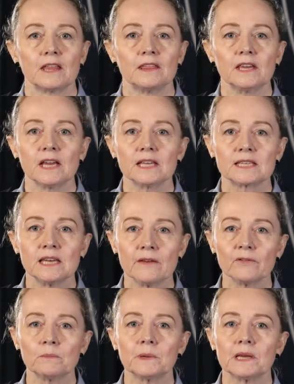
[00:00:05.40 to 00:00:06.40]
There has
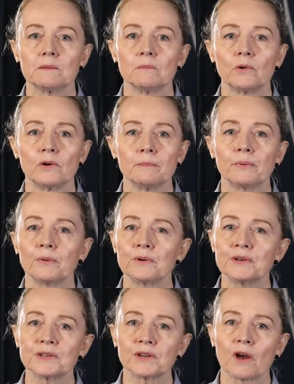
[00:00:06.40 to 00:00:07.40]
never been a more
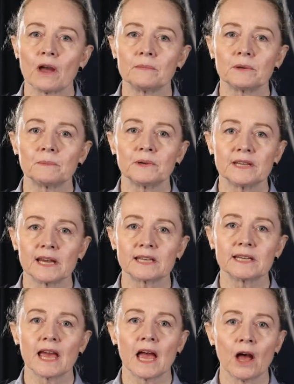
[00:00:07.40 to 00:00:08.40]
important time to
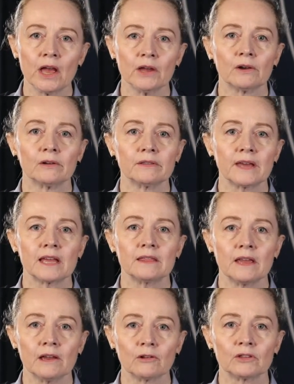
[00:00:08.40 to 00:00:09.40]
protect our health and
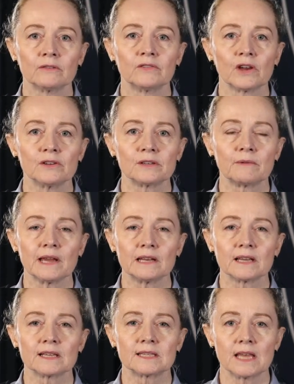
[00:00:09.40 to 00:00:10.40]
the health of those
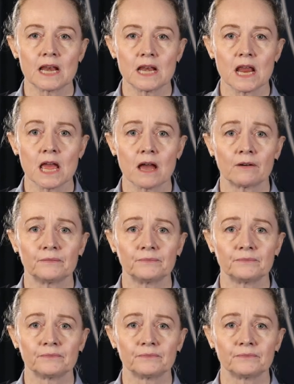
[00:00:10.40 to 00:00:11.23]
around us than now.